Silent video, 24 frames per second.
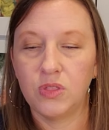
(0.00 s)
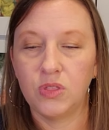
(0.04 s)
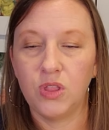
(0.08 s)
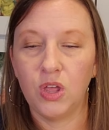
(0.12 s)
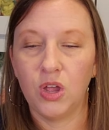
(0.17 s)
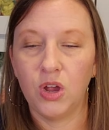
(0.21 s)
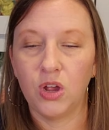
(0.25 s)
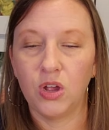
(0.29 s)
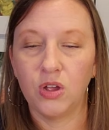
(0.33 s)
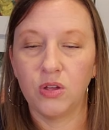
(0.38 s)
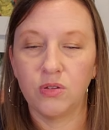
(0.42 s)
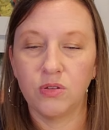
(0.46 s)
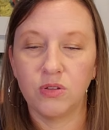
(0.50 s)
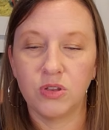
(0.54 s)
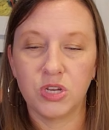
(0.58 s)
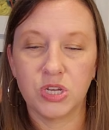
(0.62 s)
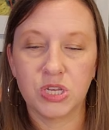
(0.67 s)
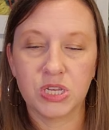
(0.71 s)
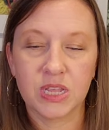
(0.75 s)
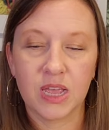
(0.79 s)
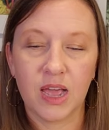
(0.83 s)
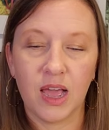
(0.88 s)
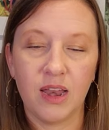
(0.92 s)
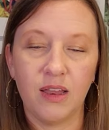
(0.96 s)
They're
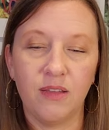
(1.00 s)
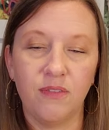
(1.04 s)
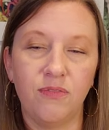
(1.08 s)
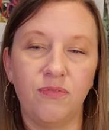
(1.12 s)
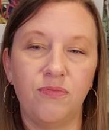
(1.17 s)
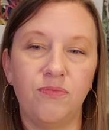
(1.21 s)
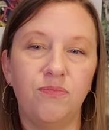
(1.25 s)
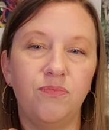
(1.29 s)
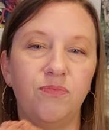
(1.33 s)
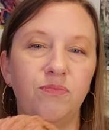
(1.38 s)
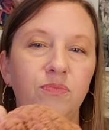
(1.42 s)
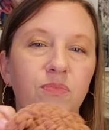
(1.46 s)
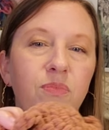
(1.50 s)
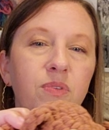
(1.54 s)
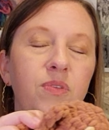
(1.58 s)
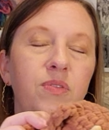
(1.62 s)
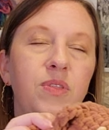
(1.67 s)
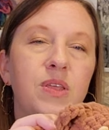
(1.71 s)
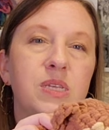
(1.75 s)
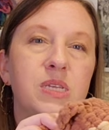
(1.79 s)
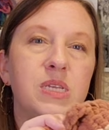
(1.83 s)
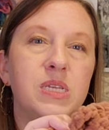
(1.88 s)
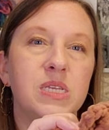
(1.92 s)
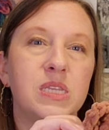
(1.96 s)
just kind of,
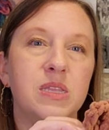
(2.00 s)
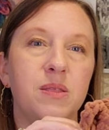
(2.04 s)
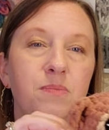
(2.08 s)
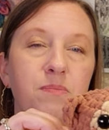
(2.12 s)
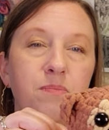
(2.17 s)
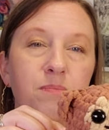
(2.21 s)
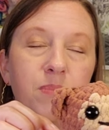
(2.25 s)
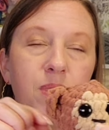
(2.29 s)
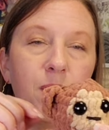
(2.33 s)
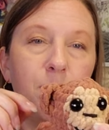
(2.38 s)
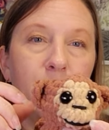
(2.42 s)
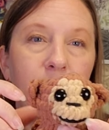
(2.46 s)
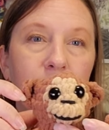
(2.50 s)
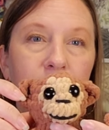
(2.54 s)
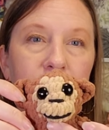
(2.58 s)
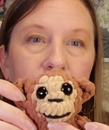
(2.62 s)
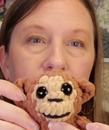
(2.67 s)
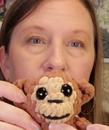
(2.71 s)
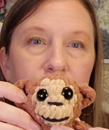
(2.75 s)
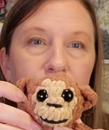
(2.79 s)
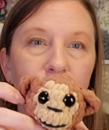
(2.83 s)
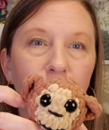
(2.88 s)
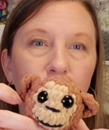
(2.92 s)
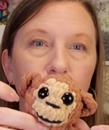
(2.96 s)
this is the
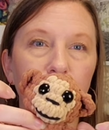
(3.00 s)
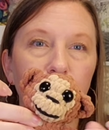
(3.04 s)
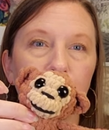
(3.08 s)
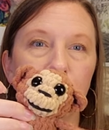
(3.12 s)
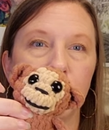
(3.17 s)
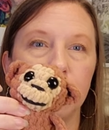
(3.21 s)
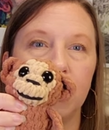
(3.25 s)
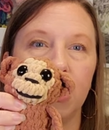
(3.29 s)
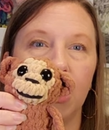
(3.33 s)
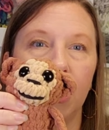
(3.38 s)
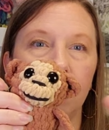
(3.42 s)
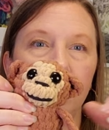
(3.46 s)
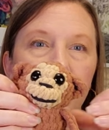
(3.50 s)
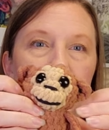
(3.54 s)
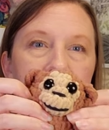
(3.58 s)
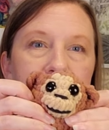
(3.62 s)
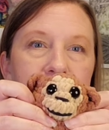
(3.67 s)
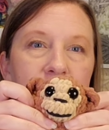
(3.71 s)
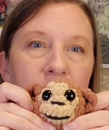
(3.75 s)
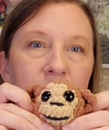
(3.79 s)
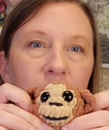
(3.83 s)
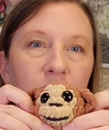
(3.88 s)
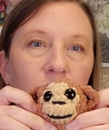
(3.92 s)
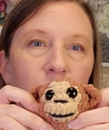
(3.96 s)
monkey version of the
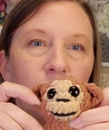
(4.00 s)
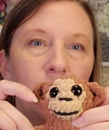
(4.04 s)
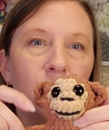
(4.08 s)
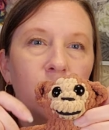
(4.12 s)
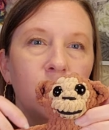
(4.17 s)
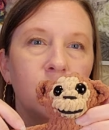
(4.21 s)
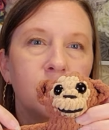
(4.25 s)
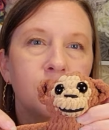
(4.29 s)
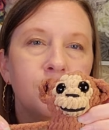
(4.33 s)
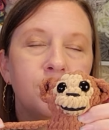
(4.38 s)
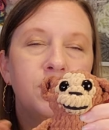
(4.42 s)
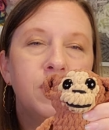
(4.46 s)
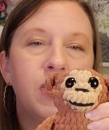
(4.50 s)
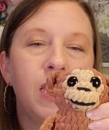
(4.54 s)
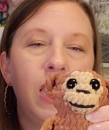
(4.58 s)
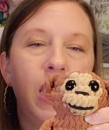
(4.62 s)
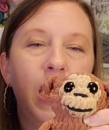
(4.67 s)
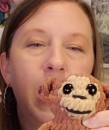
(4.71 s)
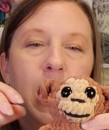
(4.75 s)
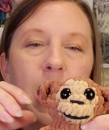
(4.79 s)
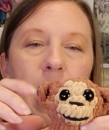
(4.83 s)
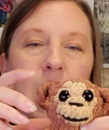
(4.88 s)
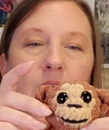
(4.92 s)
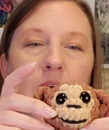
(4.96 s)
tag-along.
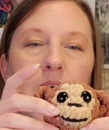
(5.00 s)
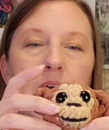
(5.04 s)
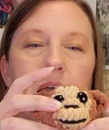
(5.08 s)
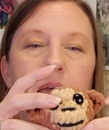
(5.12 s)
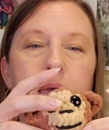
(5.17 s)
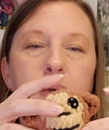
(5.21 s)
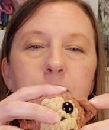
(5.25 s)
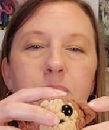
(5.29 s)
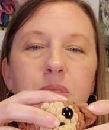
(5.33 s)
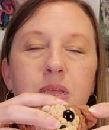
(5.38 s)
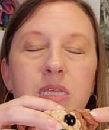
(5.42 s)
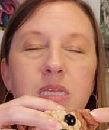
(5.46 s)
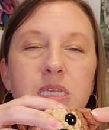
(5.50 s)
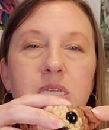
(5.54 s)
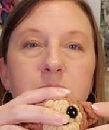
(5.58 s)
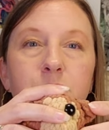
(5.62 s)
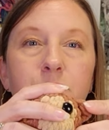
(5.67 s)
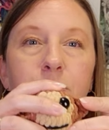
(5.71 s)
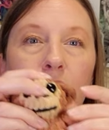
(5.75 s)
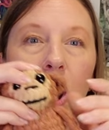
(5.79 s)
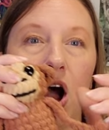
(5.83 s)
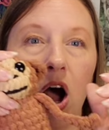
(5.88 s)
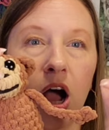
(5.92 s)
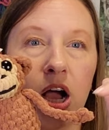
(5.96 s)
This is
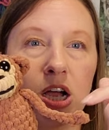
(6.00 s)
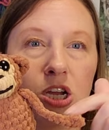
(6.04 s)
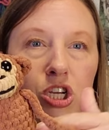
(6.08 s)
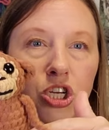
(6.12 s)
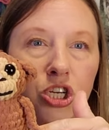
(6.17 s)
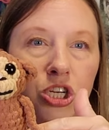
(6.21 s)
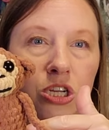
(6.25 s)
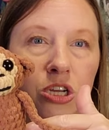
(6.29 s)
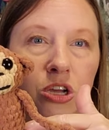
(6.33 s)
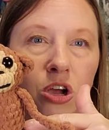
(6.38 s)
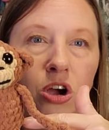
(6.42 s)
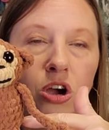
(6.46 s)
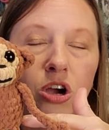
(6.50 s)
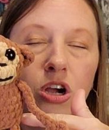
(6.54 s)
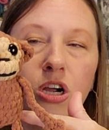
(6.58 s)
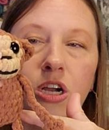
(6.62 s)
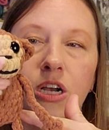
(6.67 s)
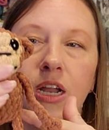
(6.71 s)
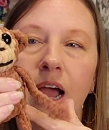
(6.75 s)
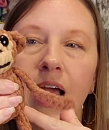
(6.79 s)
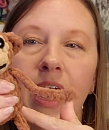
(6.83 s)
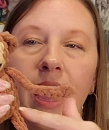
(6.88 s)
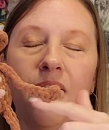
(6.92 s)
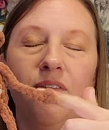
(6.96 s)
Posh
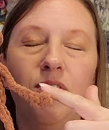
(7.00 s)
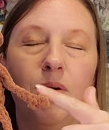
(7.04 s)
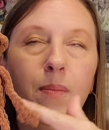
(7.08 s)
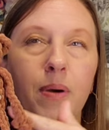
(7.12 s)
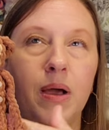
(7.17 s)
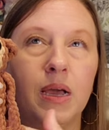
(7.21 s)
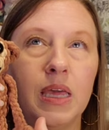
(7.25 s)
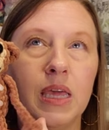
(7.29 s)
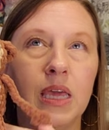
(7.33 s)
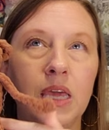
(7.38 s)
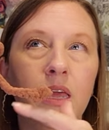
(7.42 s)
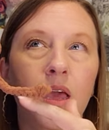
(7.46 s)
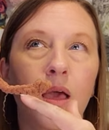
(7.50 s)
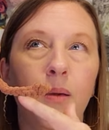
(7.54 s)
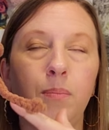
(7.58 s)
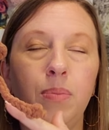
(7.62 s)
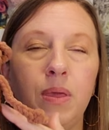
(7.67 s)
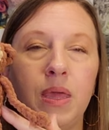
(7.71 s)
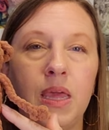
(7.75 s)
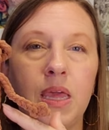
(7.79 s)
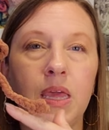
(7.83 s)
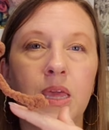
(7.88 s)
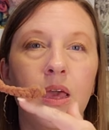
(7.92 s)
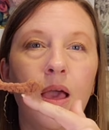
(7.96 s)
yarn. I have a monkey, a
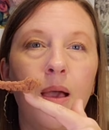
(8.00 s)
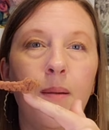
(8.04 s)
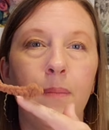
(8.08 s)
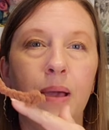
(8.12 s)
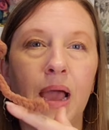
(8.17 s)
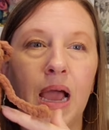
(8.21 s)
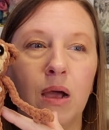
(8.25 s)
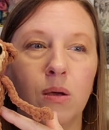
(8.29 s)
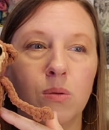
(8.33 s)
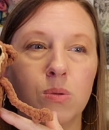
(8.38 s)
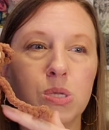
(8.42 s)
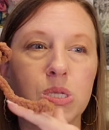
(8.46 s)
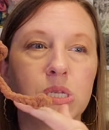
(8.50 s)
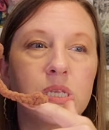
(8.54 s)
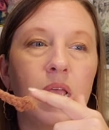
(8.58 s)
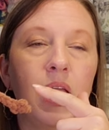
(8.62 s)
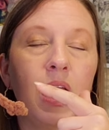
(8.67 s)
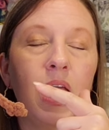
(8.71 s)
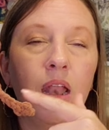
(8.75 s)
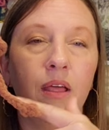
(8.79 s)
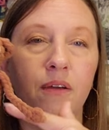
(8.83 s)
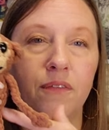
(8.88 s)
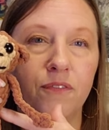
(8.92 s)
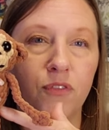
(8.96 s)
bee, a mouse,
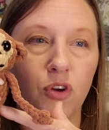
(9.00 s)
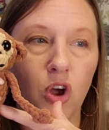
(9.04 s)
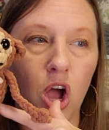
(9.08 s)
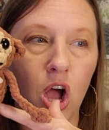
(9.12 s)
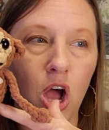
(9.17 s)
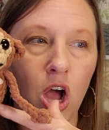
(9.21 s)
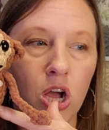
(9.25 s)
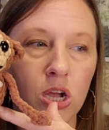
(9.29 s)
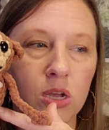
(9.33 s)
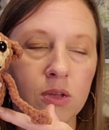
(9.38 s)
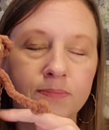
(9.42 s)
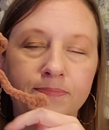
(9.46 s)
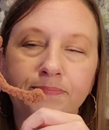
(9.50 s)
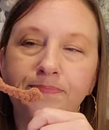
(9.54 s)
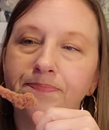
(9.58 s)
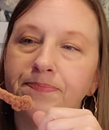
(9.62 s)
and a frog.